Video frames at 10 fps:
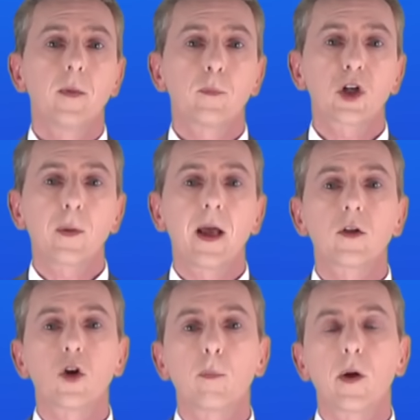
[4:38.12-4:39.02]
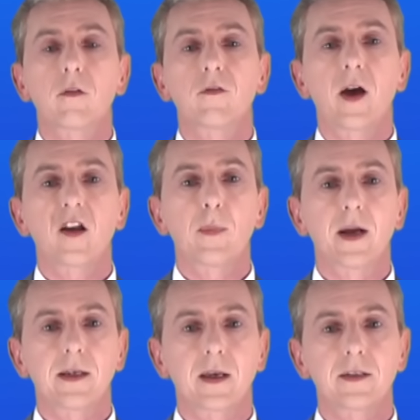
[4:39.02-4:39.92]
Multiplying 0.5 by
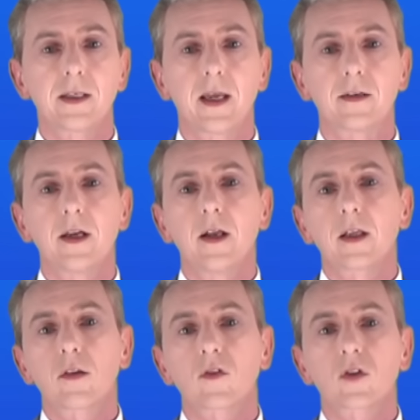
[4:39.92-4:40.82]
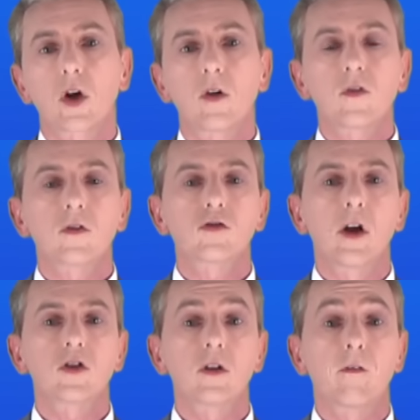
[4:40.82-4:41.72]
98 gives us a
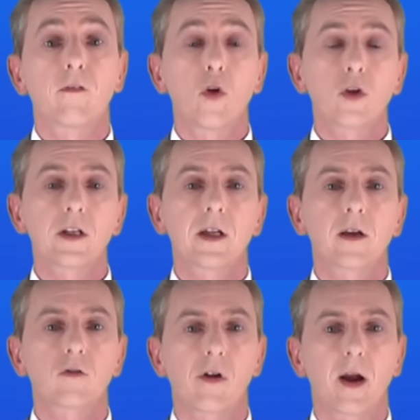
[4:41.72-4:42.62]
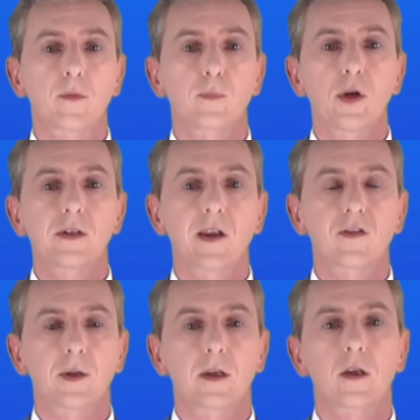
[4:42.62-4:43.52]
concentration of 49 grams per
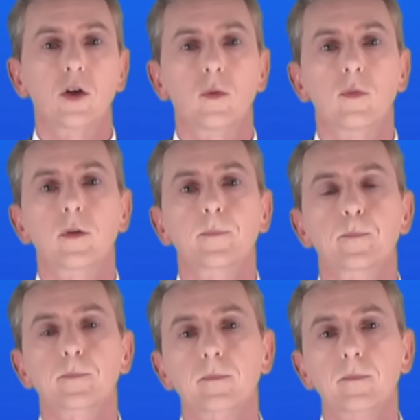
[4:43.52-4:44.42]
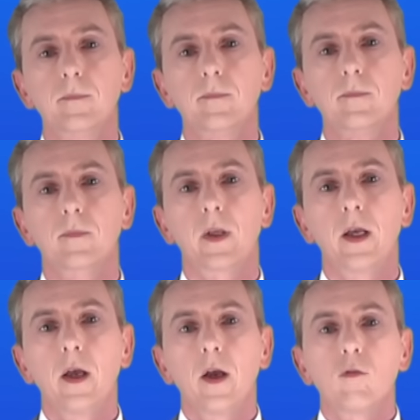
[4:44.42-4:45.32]
decimeter cubed.
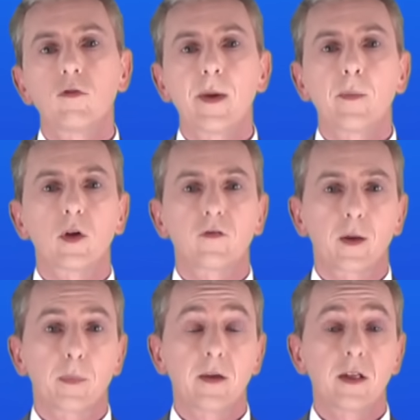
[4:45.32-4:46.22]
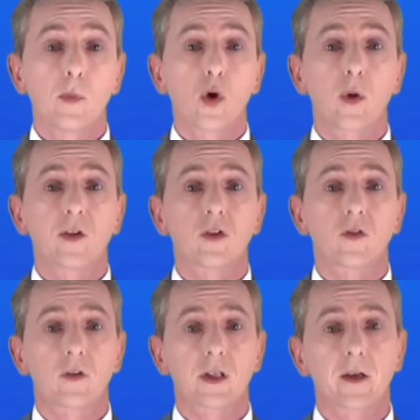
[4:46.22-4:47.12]
Remember, you'll find plenty more questions
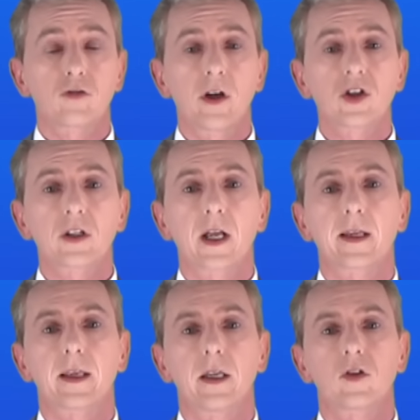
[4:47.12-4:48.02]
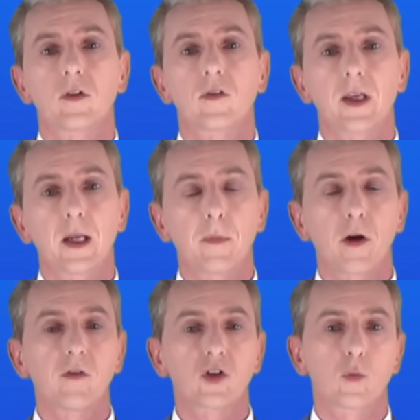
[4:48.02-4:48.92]
on titration calculations in
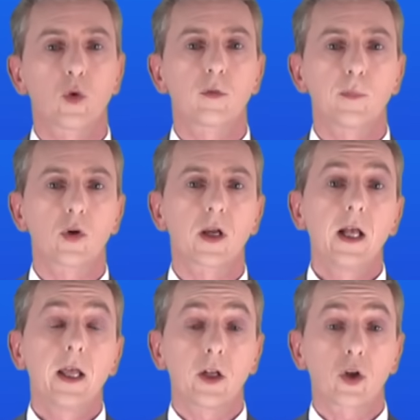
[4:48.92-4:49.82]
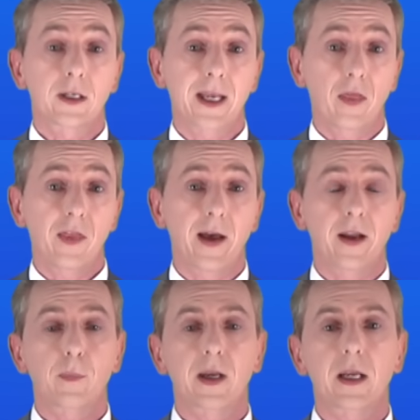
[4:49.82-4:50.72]
my revision workbook, and you can get
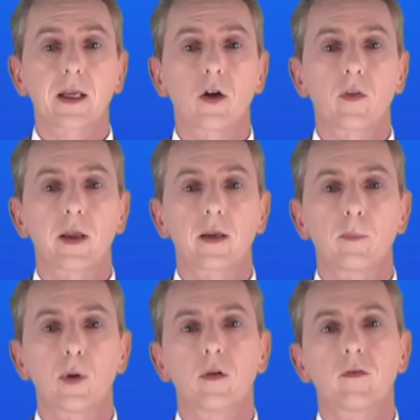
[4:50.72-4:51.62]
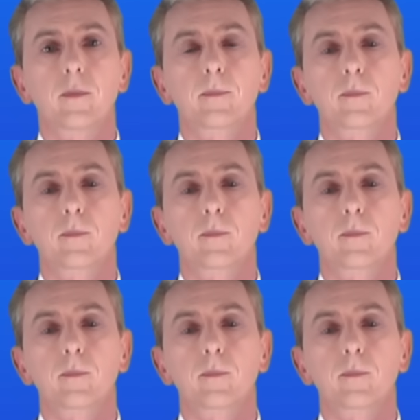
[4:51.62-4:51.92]
that by clicking on the link above.